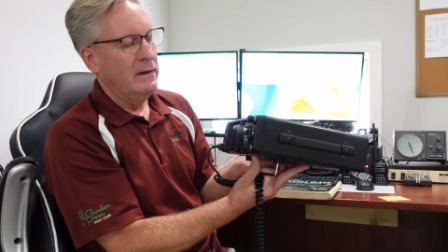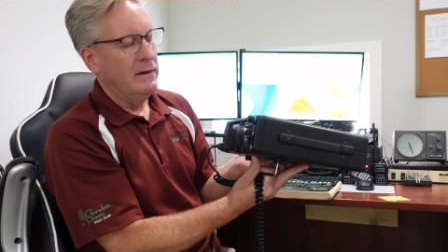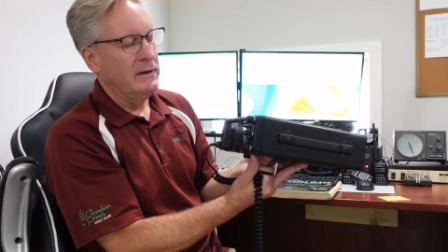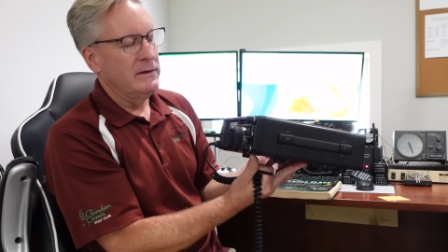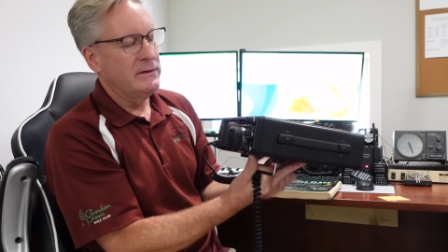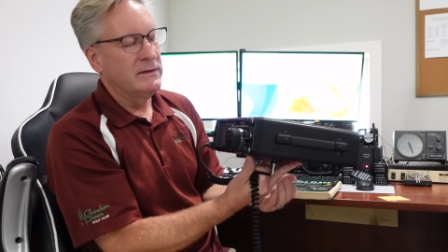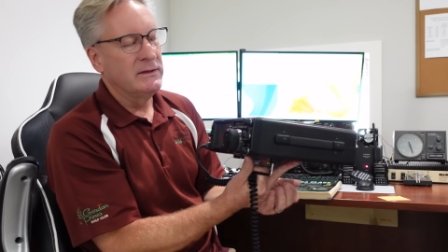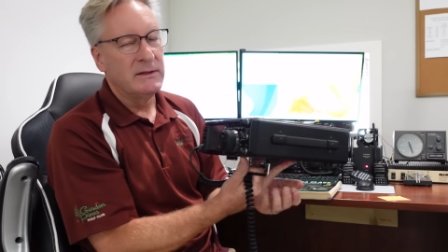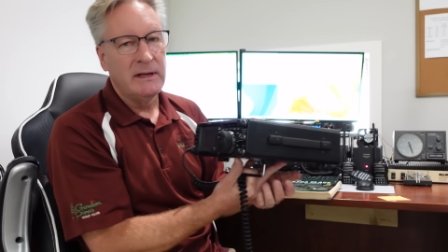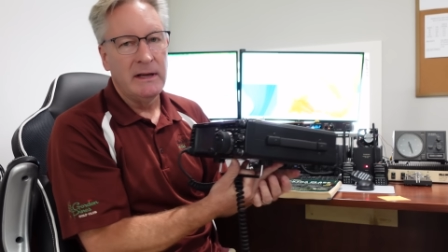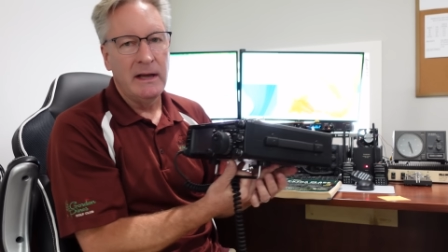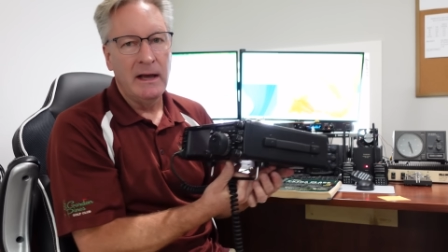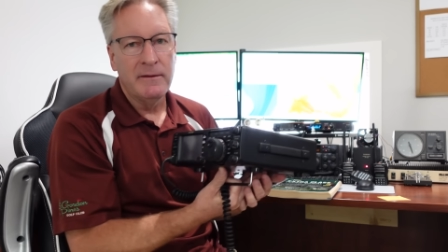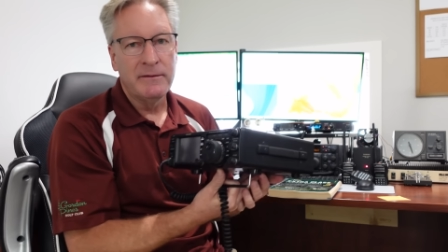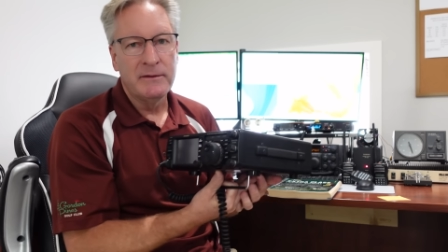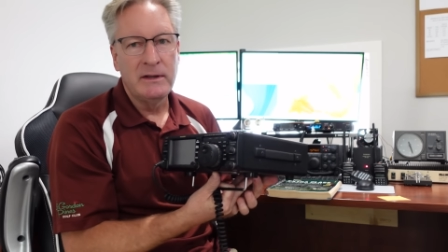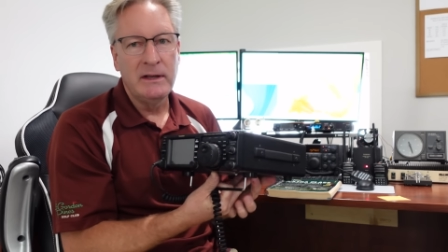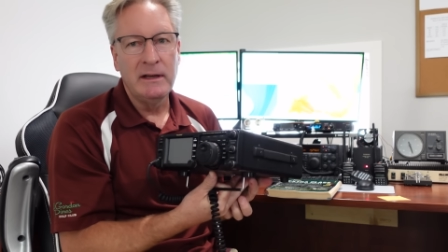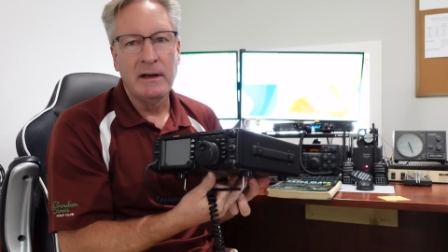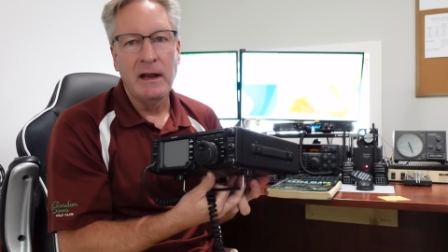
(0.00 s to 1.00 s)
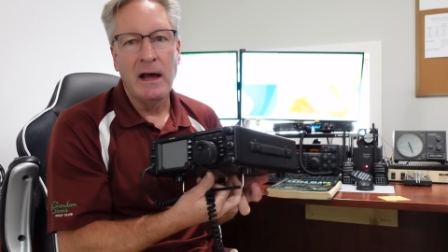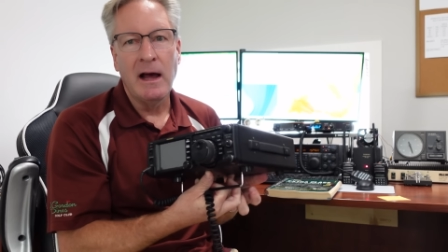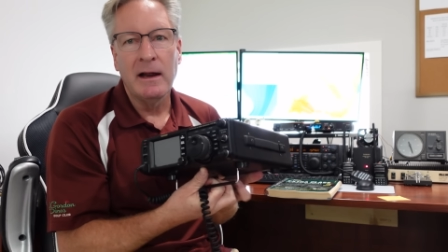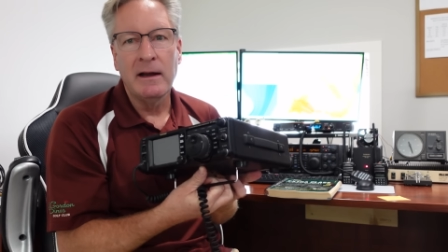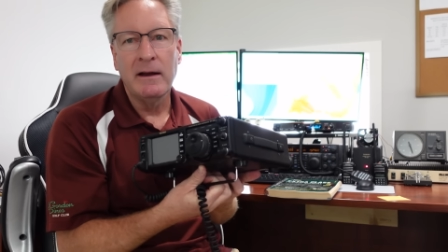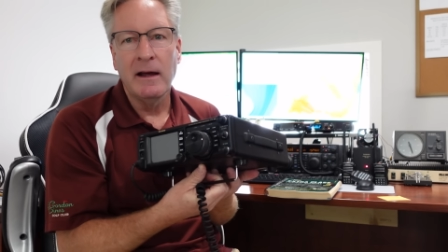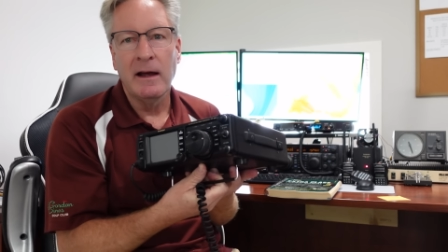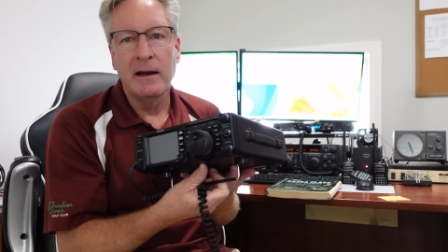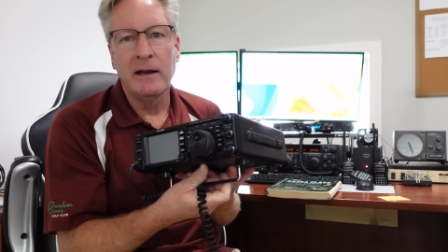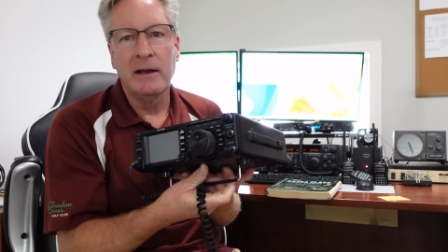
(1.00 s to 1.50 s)
This is the
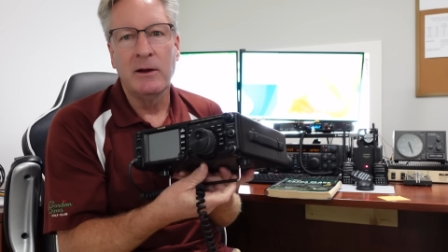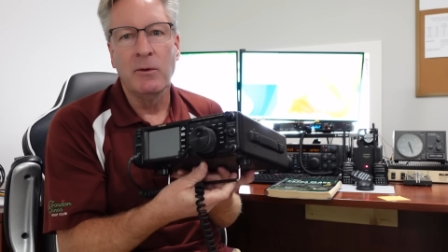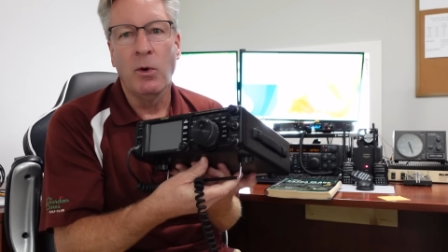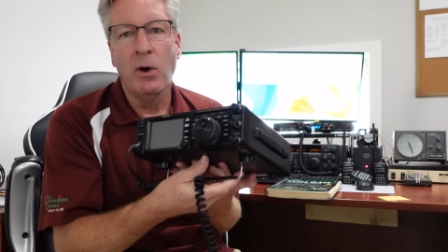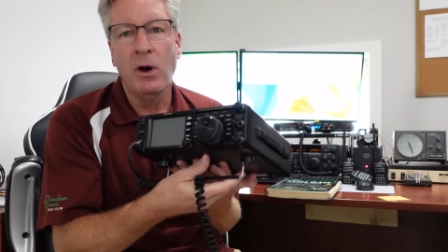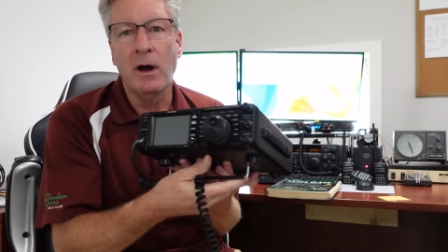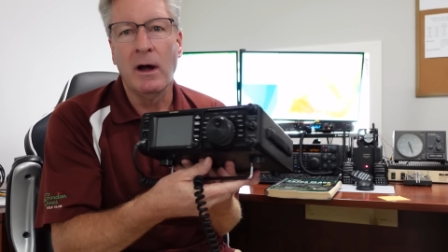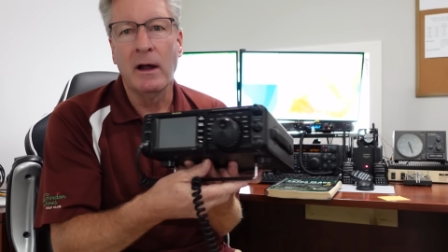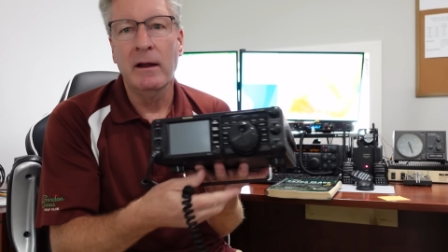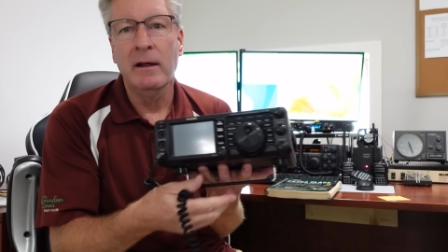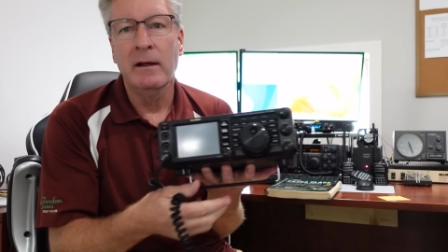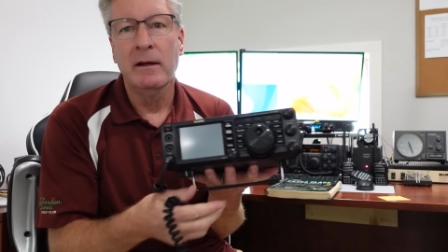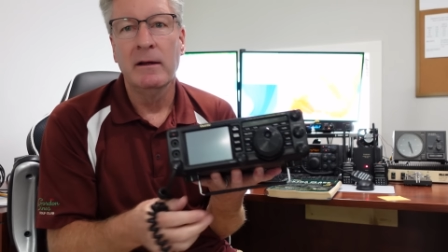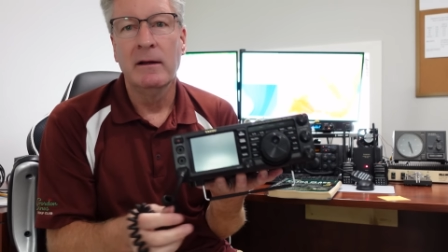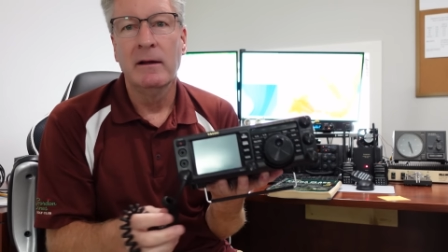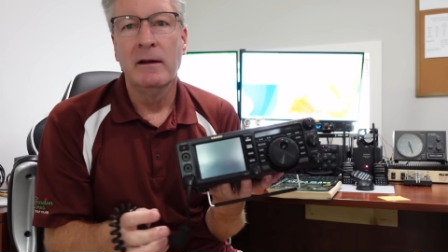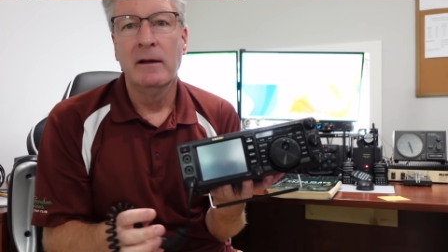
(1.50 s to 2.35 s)
FT-991.